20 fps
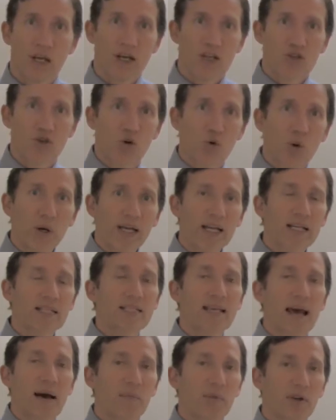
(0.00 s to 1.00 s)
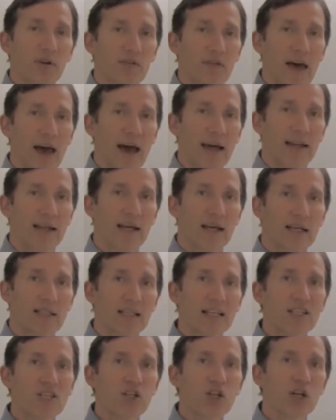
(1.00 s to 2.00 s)
So a quick example of that is
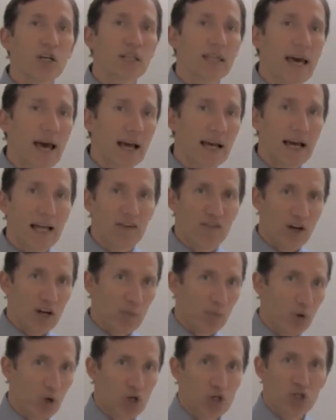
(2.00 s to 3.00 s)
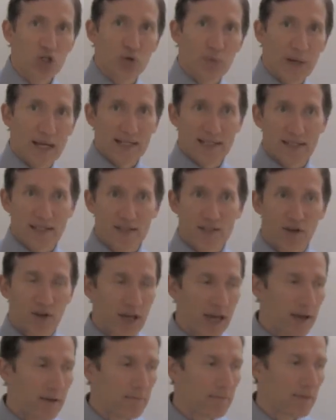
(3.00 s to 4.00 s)
let's look at that kind of on a personal basis,
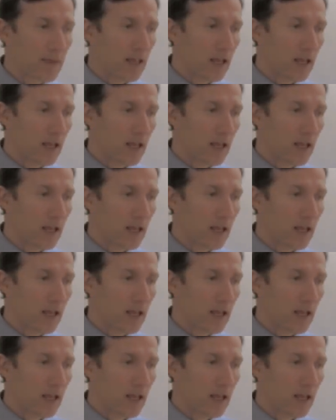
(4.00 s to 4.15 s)
okay?